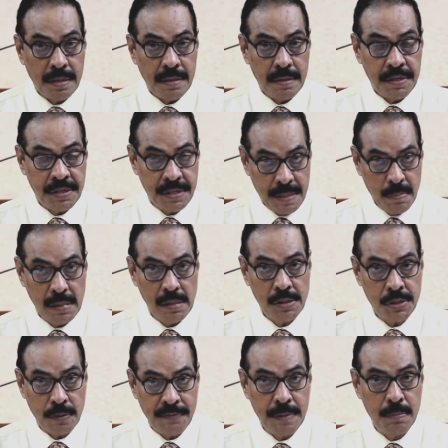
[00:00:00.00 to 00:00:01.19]

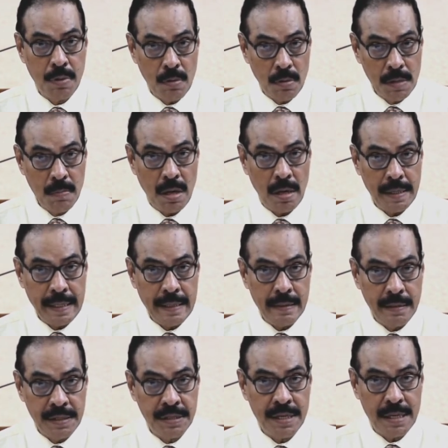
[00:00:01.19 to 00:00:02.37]
symbols of the broken body
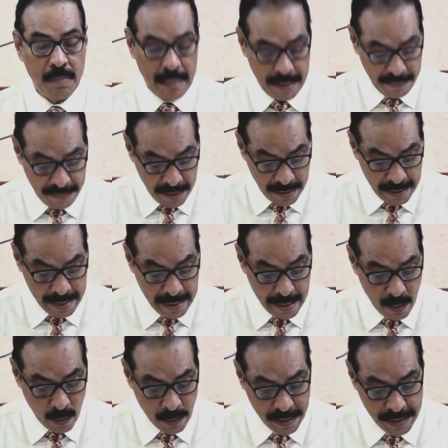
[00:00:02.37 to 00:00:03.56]
and the shed blood of the
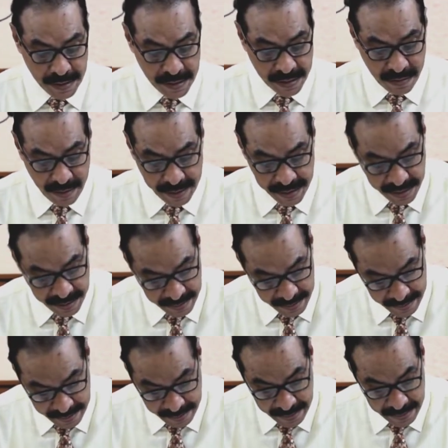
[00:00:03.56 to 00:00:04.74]
Lord Jesus Christ.
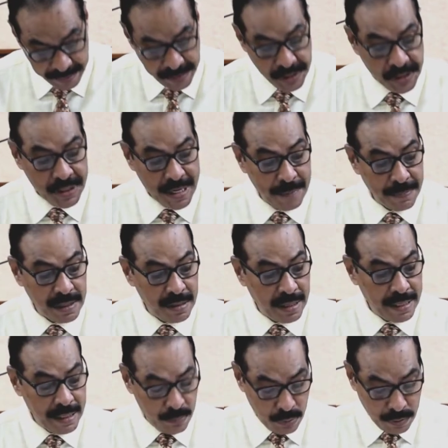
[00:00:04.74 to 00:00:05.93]
This is chapter
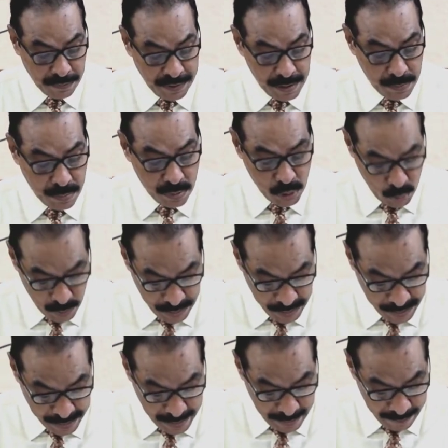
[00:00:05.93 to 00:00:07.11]
9, book of Hebrews,
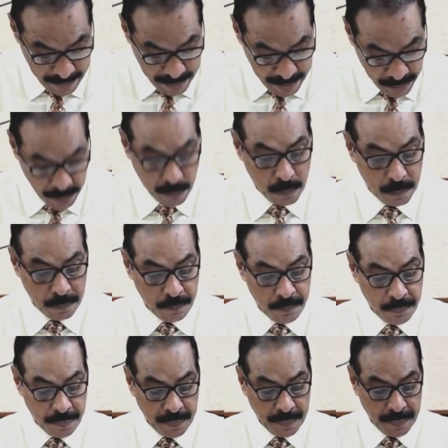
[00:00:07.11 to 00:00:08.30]
verses 11 and 2.
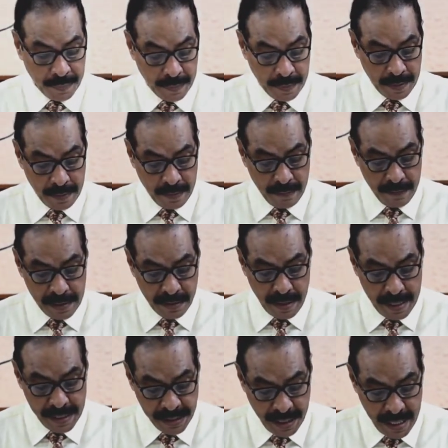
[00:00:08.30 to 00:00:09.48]
When
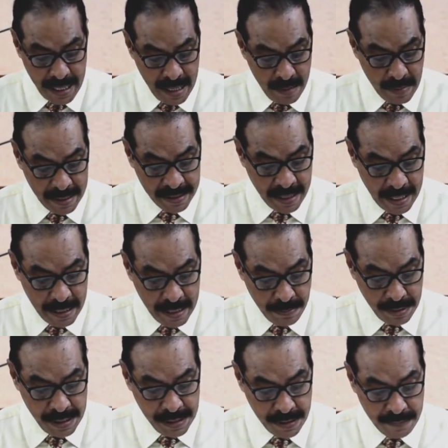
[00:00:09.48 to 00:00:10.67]
Christ came as high
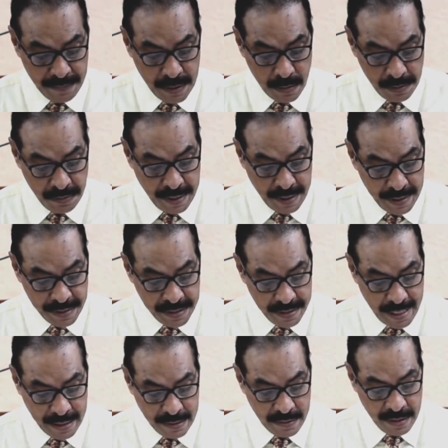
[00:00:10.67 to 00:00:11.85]
priest of the good things
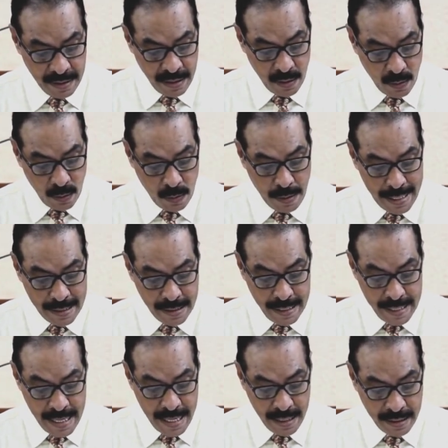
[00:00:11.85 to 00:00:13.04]
that are already
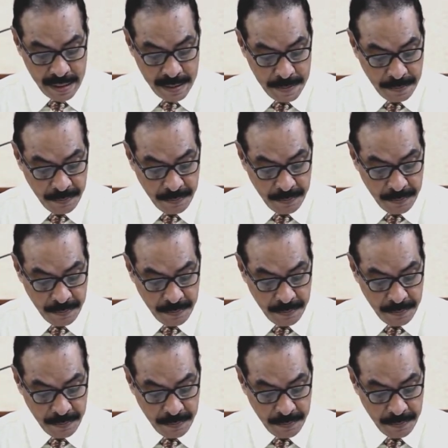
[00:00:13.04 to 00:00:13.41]
here,